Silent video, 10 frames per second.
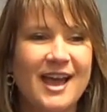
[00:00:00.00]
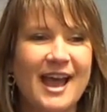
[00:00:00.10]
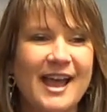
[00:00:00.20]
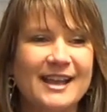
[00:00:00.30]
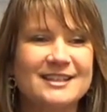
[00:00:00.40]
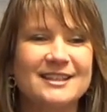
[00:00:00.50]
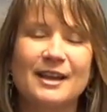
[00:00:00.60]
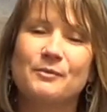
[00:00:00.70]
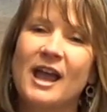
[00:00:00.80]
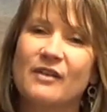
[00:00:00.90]
And
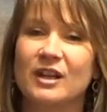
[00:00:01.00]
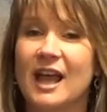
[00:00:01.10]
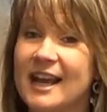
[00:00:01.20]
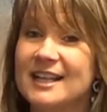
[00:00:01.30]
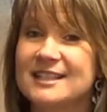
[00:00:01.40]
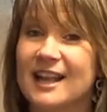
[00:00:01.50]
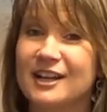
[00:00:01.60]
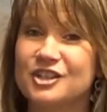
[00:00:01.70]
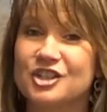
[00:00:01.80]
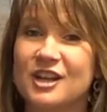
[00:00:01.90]
then we have a ladies'
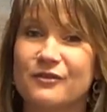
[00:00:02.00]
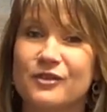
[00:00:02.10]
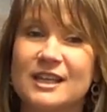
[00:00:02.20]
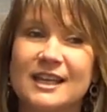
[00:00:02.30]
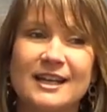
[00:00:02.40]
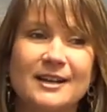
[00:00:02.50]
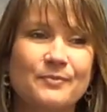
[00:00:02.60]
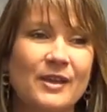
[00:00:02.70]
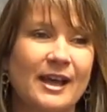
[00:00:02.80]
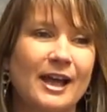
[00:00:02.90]
lunch every year.
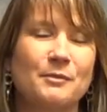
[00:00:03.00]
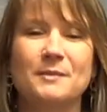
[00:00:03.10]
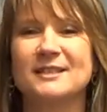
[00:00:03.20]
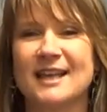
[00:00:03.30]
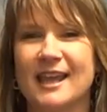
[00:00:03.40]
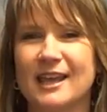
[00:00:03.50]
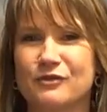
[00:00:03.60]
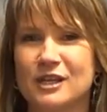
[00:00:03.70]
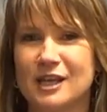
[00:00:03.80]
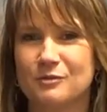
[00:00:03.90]
I'm saying
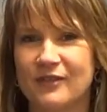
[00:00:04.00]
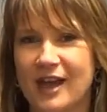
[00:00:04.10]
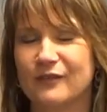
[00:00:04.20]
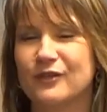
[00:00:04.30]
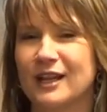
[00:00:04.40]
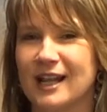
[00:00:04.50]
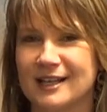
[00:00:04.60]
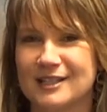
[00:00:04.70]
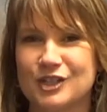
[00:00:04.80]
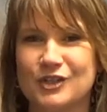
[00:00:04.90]
every year, we've had it for the
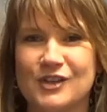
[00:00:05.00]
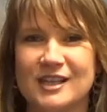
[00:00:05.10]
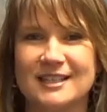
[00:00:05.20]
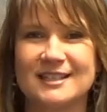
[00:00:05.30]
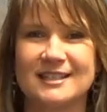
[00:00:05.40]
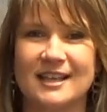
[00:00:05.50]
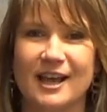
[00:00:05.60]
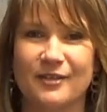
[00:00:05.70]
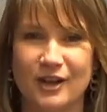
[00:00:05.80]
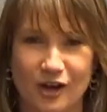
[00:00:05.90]
last 2 years
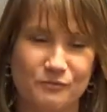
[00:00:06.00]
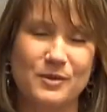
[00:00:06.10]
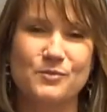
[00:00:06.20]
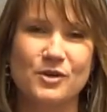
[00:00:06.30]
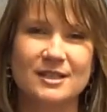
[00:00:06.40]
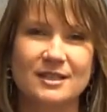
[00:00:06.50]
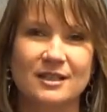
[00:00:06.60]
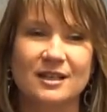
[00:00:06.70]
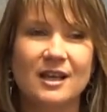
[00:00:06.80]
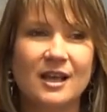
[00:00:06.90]
that I've been
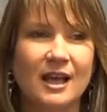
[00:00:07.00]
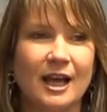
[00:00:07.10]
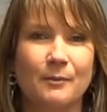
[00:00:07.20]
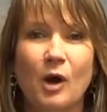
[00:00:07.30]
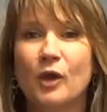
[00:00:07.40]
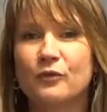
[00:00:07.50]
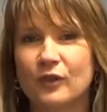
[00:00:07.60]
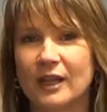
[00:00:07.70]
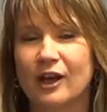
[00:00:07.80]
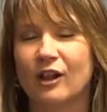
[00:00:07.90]
president.
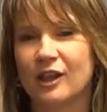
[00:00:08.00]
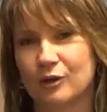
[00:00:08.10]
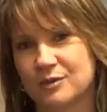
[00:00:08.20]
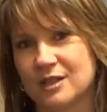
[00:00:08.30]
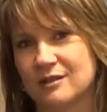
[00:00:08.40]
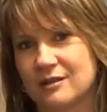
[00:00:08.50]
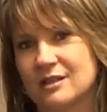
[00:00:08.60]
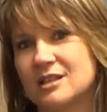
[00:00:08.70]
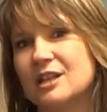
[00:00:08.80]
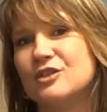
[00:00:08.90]
Hopefully I'll help to
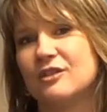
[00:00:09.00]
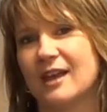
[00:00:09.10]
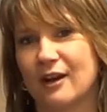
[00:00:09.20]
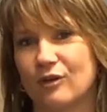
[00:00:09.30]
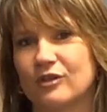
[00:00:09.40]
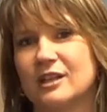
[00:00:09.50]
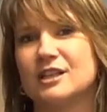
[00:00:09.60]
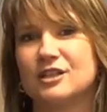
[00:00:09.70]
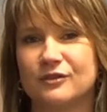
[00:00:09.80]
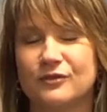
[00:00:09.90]
continue that on
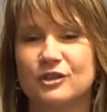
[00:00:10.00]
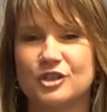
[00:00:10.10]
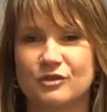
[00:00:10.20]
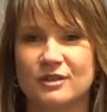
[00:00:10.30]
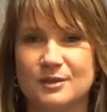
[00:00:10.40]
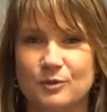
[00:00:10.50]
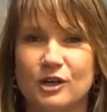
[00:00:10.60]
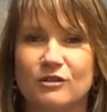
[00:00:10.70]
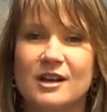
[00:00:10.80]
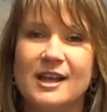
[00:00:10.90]
into the future as
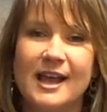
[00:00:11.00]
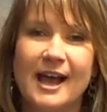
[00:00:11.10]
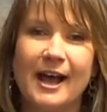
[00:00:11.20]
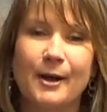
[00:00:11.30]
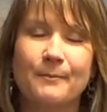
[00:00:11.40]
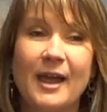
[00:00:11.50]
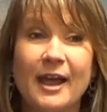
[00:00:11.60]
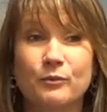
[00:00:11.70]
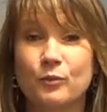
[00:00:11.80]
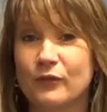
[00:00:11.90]
well.
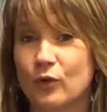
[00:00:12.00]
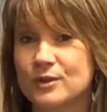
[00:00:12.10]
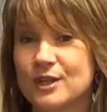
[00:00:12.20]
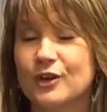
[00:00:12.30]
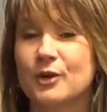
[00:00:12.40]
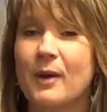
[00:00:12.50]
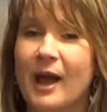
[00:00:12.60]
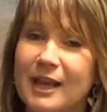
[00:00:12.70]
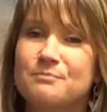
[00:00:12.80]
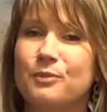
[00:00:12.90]
And we've also got a
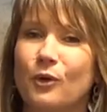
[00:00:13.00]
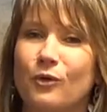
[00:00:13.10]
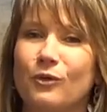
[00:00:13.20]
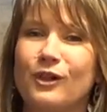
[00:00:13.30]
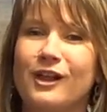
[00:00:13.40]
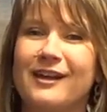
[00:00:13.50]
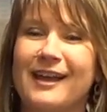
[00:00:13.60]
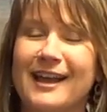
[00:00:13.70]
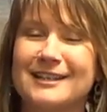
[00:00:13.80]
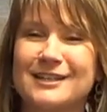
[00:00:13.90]
paintball
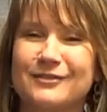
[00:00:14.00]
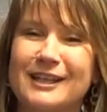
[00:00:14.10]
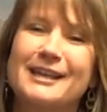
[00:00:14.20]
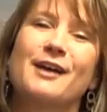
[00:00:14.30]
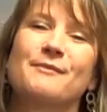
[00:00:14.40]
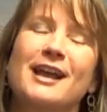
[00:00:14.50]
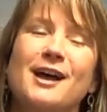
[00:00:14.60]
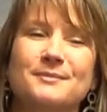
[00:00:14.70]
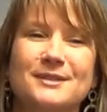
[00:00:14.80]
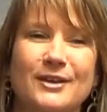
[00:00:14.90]
activity coming
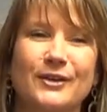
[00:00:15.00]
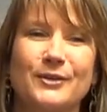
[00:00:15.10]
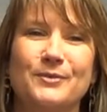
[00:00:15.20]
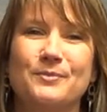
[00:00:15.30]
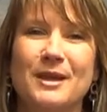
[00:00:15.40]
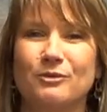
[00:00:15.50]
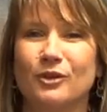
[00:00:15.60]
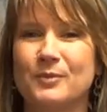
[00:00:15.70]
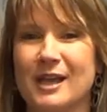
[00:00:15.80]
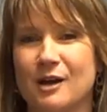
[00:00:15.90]
up, so people
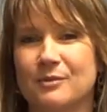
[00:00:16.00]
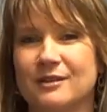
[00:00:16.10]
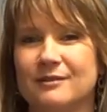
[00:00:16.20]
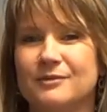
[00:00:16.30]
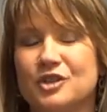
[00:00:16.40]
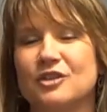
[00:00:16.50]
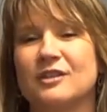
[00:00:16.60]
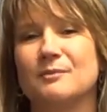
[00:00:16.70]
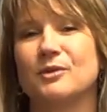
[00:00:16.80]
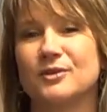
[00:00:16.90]
will be able to shoot
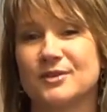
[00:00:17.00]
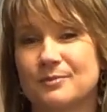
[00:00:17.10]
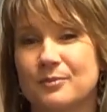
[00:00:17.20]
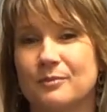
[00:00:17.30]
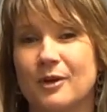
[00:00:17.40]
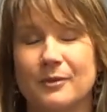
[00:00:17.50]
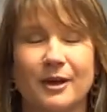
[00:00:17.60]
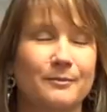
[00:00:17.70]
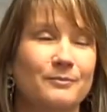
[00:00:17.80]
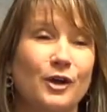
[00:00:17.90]
their boss,
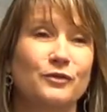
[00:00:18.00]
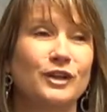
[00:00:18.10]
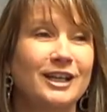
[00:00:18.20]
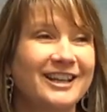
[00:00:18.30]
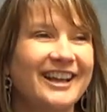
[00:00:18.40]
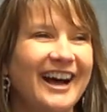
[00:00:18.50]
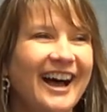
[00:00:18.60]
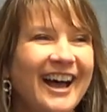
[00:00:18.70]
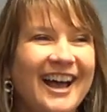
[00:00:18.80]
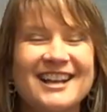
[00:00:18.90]
hopefully.
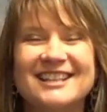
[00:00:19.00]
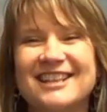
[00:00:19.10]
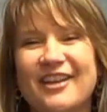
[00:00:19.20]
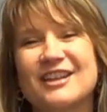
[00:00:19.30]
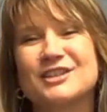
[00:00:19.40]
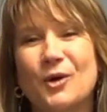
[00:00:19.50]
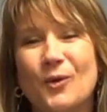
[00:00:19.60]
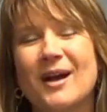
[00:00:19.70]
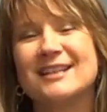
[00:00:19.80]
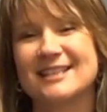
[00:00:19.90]
So there's
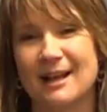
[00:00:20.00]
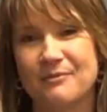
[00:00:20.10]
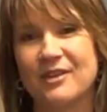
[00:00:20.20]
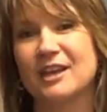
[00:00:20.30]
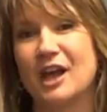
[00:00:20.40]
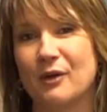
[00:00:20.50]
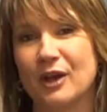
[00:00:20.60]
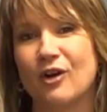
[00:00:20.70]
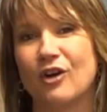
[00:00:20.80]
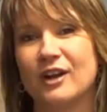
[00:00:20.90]
always something going
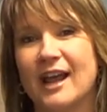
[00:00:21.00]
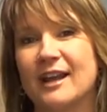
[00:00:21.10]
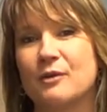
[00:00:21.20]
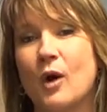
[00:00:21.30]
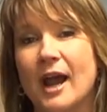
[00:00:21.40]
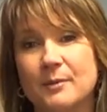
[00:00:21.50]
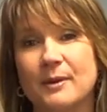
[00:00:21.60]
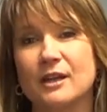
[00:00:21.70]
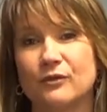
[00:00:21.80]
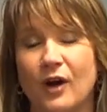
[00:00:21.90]
on and a way to
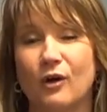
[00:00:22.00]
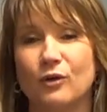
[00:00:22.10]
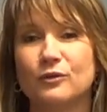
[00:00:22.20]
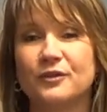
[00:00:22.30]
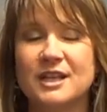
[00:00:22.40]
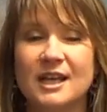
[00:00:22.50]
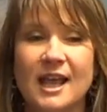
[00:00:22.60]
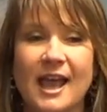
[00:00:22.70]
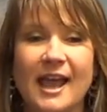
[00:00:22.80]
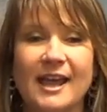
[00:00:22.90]
be involved,
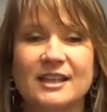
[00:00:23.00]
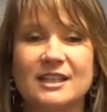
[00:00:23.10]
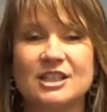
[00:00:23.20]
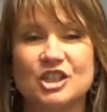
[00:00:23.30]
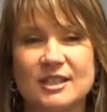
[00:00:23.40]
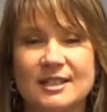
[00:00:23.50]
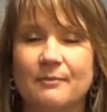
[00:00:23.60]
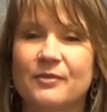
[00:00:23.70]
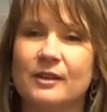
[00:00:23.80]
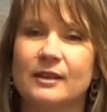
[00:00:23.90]
and it's just
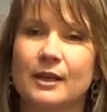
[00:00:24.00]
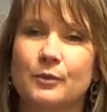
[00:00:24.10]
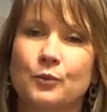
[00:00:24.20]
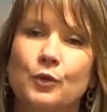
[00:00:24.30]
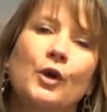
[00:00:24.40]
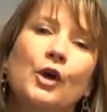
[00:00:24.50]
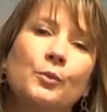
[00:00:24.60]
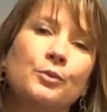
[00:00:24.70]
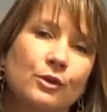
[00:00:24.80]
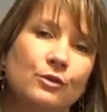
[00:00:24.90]
something that will
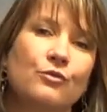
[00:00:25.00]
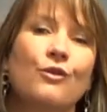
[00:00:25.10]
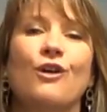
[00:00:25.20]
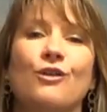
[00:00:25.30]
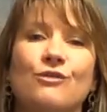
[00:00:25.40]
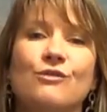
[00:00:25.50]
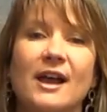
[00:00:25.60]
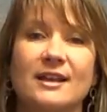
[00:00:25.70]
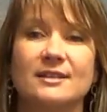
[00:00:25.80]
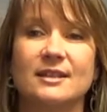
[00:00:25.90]
help you grow
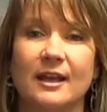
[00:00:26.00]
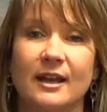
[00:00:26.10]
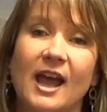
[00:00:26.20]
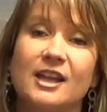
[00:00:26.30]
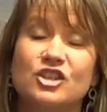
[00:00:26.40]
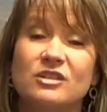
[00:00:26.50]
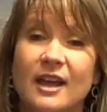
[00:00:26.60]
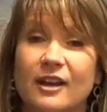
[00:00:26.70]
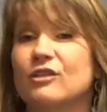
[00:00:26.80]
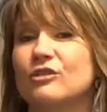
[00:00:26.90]
as an agent
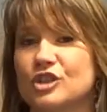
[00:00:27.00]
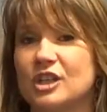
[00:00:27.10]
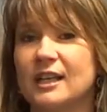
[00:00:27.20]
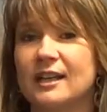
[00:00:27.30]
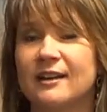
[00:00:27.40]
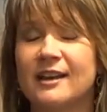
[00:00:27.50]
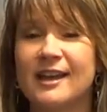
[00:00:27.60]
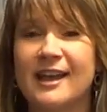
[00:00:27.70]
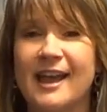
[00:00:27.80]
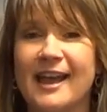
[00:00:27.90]
and an auctioneer.
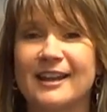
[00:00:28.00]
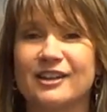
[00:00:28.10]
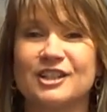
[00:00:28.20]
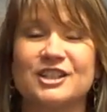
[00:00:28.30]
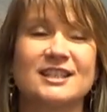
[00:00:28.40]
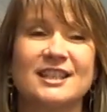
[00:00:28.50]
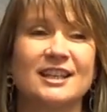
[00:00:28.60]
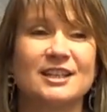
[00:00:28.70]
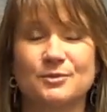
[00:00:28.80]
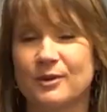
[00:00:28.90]
And I just
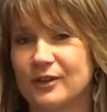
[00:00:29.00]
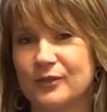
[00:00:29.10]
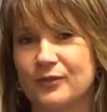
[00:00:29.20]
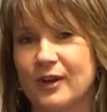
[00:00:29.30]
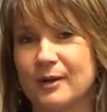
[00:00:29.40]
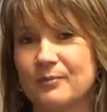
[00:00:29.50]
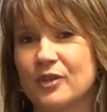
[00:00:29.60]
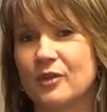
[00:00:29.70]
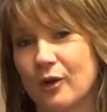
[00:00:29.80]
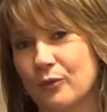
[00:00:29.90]
think it's one of
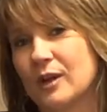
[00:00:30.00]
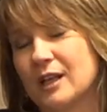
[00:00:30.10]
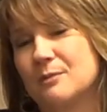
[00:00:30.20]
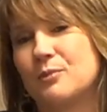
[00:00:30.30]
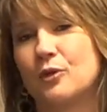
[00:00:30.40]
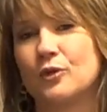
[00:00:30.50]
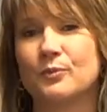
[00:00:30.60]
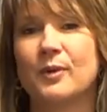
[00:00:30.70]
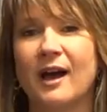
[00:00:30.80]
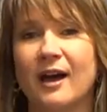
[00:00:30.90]
a really
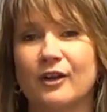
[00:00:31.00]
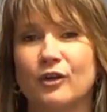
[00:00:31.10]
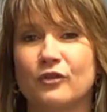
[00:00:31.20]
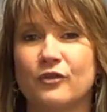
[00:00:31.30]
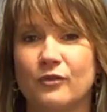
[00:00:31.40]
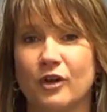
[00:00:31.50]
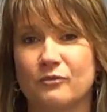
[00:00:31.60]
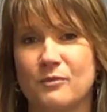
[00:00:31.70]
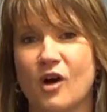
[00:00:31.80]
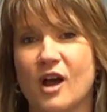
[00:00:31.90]
important part
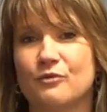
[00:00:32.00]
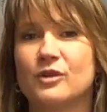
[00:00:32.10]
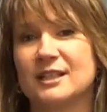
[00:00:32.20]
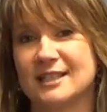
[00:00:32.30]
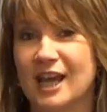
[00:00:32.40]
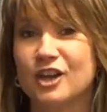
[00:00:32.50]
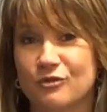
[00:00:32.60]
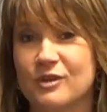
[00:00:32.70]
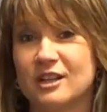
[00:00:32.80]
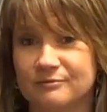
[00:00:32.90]
of my real estate
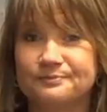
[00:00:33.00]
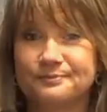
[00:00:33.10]
career.